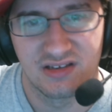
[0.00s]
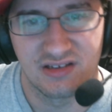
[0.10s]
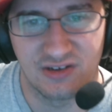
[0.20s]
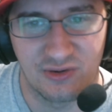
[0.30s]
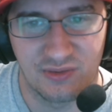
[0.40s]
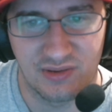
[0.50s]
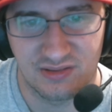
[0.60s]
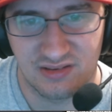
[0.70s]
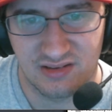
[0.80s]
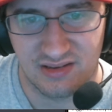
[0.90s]

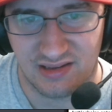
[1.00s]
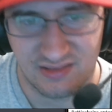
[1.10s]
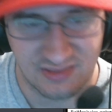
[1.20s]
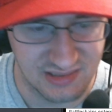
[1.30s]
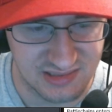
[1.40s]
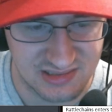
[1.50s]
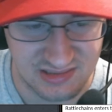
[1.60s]
And like this